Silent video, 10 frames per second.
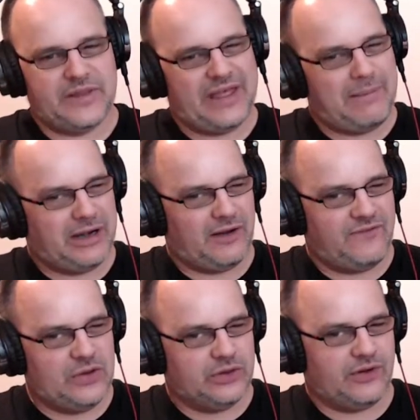But that might not
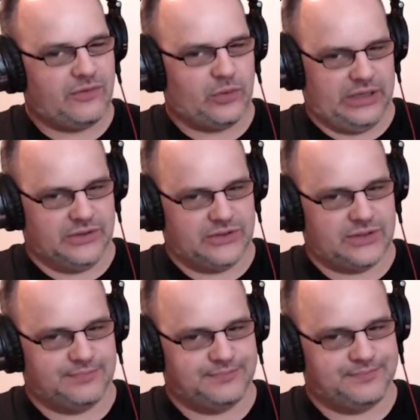feel good for everyone
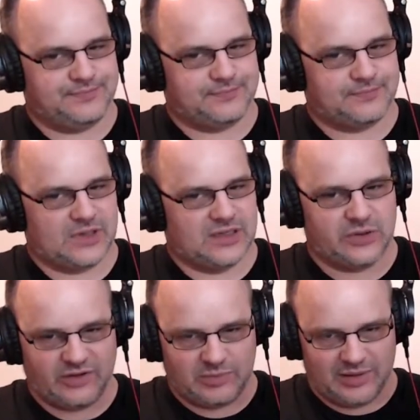else.
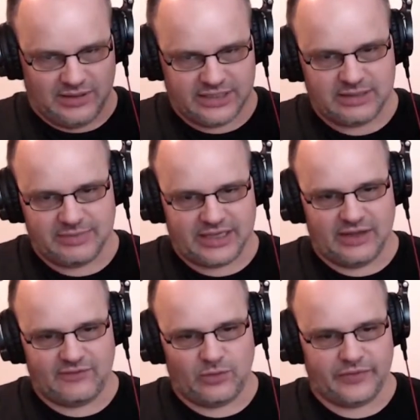So we have to be a little bit
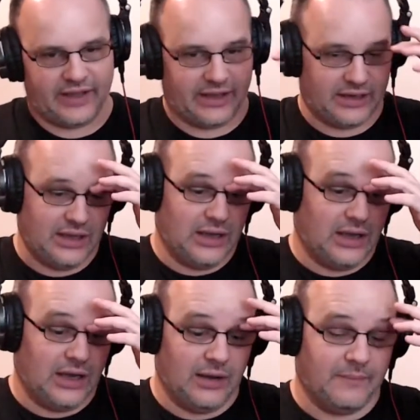careful with that.
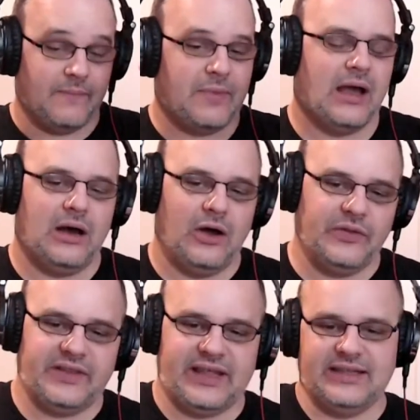On
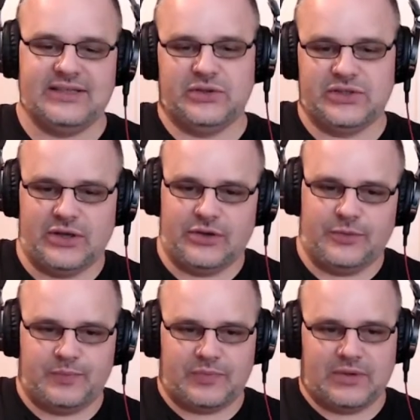the other hand, there's
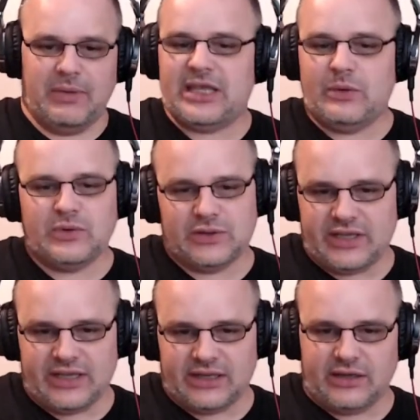also, Mikey was
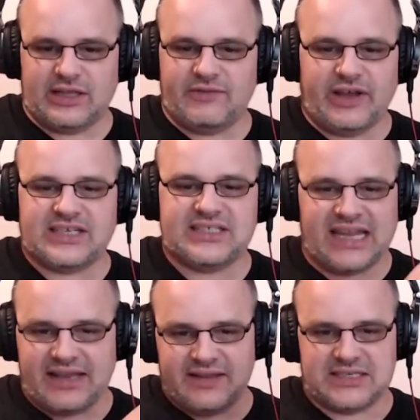looking at, like, if I
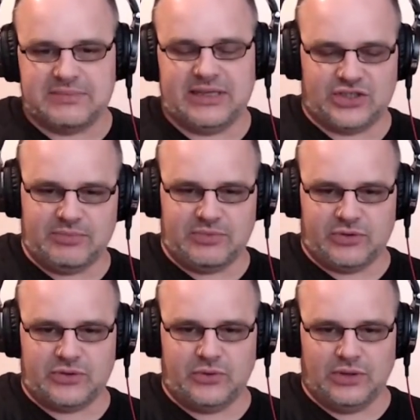extend this and make the ship
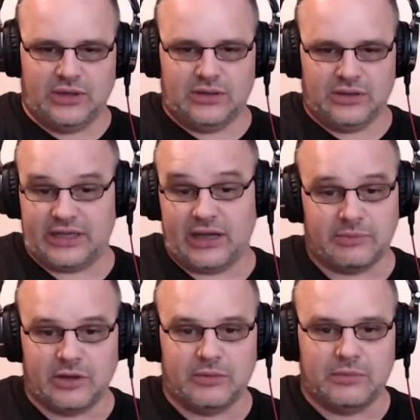look cooler, like
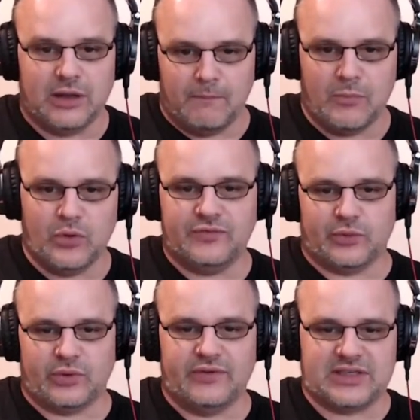I'm going to
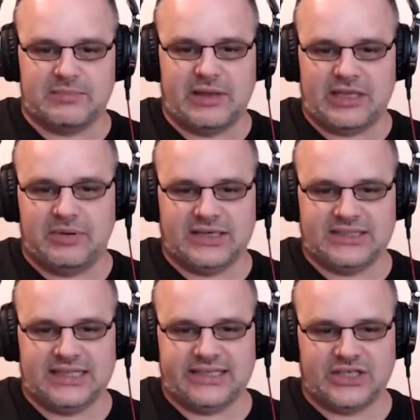move the rivets and make it
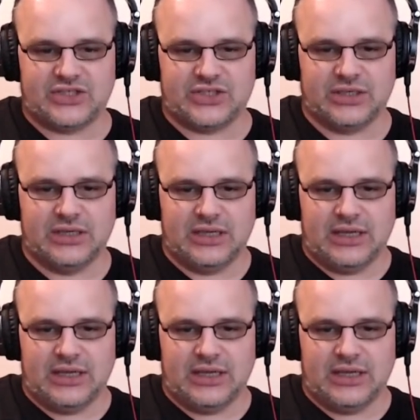part of that texture.